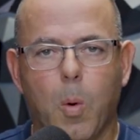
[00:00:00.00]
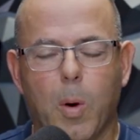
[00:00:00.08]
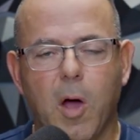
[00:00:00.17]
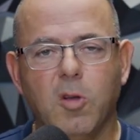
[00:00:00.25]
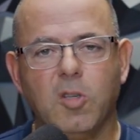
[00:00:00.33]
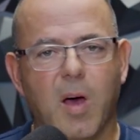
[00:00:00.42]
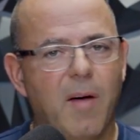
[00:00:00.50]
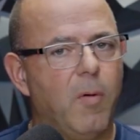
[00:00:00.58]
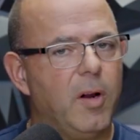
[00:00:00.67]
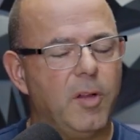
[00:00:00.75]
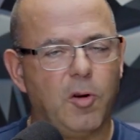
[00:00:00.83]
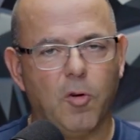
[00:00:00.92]
We also have
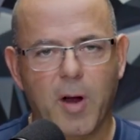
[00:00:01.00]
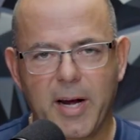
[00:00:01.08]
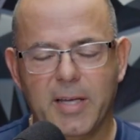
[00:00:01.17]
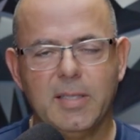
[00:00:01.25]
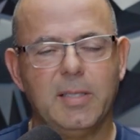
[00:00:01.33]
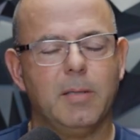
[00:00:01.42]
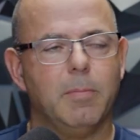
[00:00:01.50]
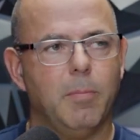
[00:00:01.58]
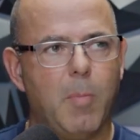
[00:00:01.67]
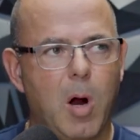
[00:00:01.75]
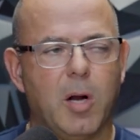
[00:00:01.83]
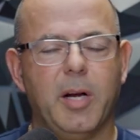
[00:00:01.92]
one of the greatest
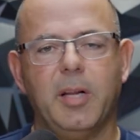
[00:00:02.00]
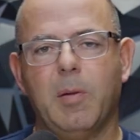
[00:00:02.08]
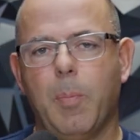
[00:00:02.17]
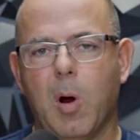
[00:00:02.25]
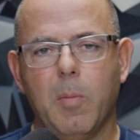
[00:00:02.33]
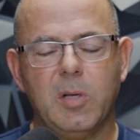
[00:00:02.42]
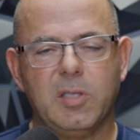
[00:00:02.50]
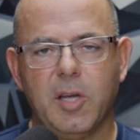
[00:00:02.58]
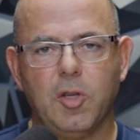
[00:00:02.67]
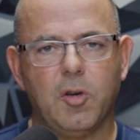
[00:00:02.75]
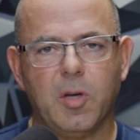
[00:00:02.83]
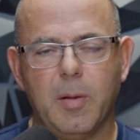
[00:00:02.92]
marketing departments
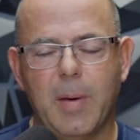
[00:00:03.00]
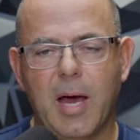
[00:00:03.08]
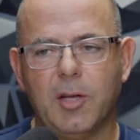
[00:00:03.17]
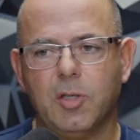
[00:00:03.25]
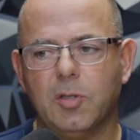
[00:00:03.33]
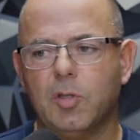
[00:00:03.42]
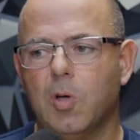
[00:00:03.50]
that you can imagine.